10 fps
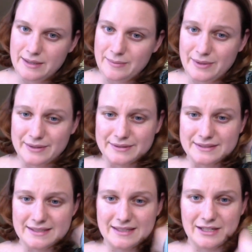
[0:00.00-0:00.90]

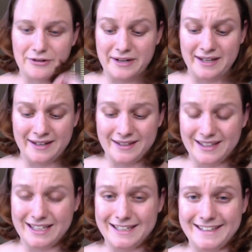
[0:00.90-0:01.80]
because the gridding
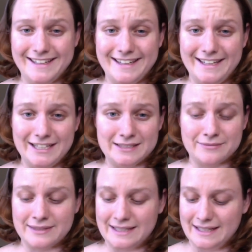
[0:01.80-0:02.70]
is
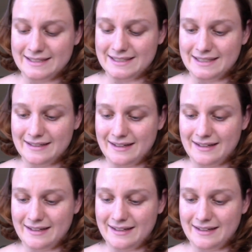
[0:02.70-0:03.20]
really easy.